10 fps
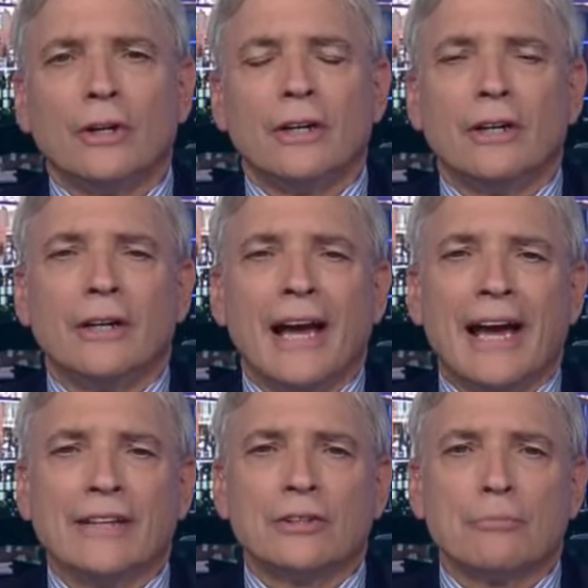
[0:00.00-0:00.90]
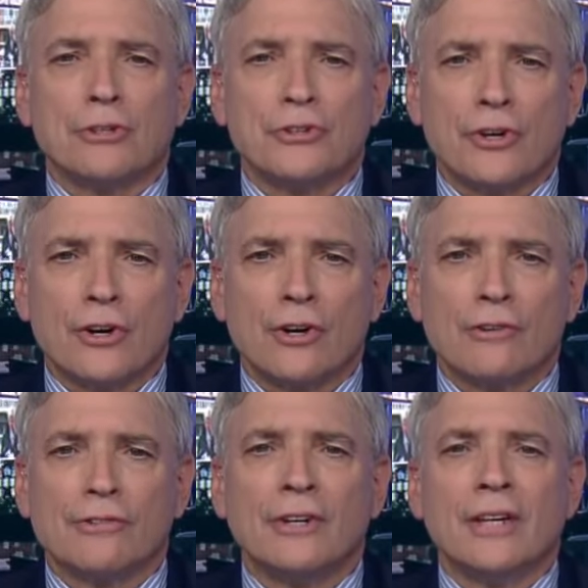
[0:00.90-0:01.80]
uh, had to
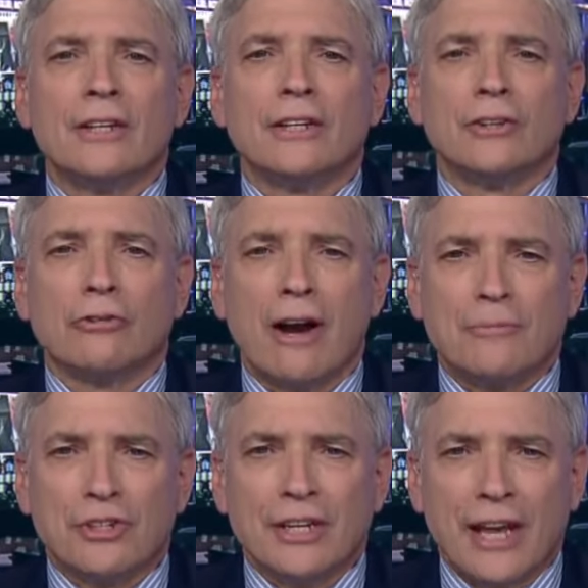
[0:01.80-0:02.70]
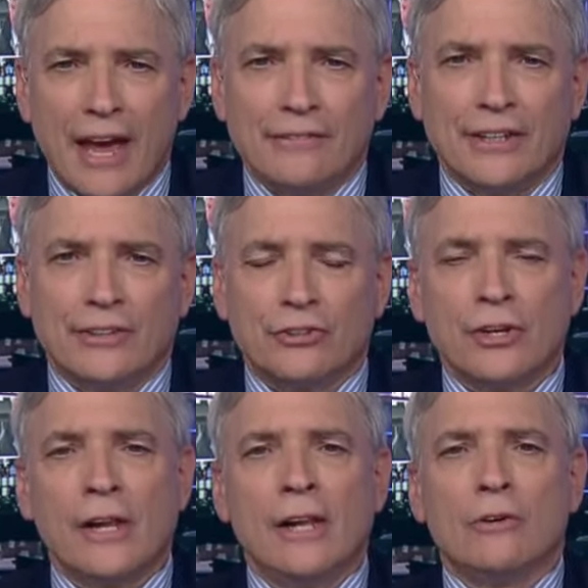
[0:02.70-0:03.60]
preserve the crime scene
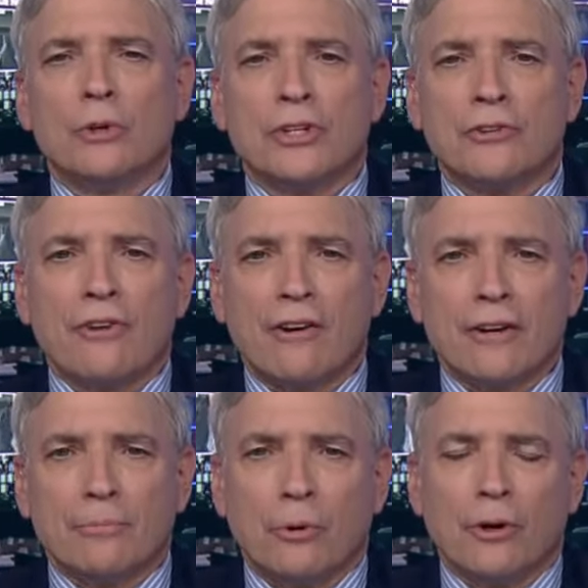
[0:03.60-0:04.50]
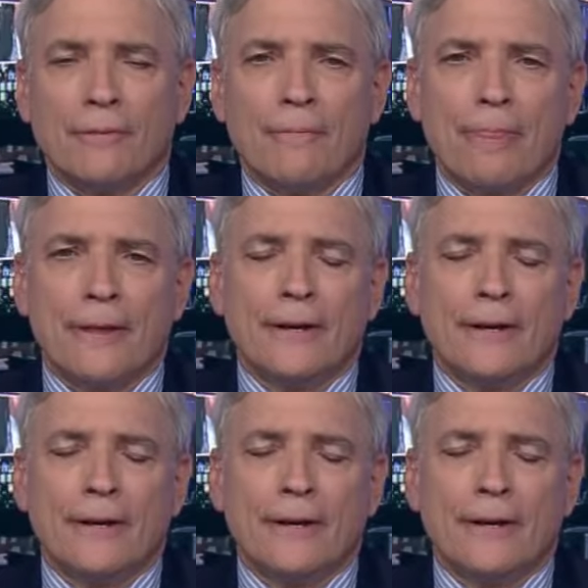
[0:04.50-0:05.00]
evidence, which is very important.